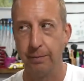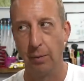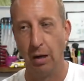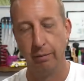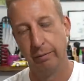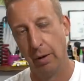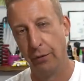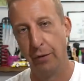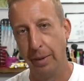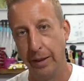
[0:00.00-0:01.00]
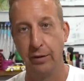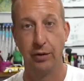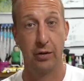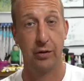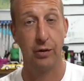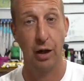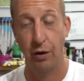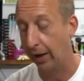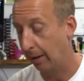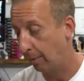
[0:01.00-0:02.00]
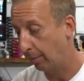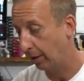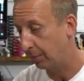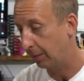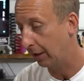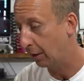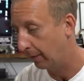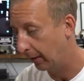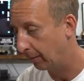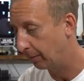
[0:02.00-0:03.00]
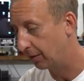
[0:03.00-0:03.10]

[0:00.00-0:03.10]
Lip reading: Well, for me and Dustin to at the moment, let's be clear about that.